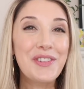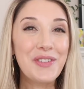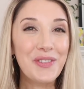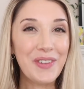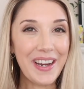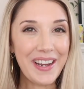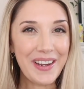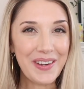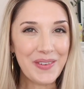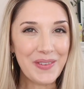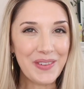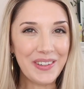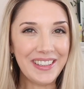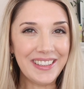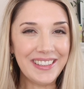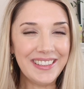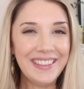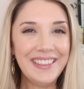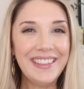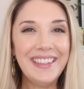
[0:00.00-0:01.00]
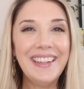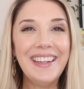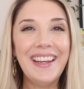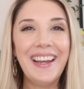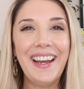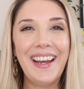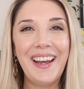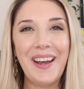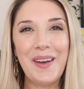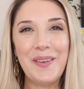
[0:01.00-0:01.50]
tranquil
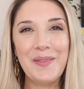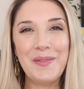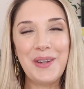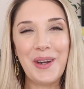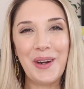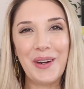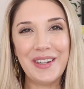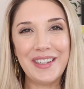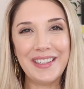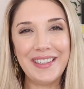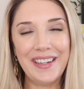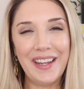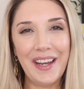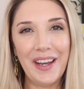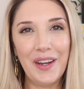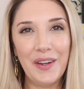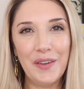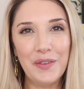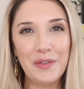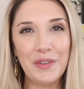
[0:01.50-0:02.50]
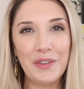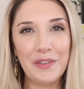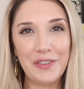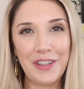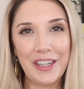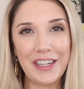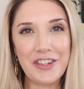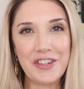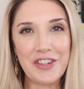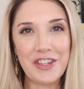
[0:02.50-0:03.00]
uh, garden of
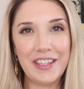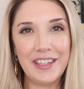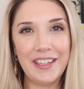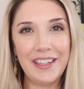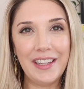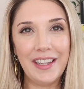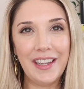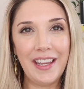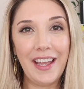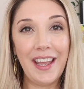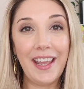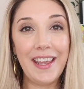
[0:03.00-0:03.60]
reflection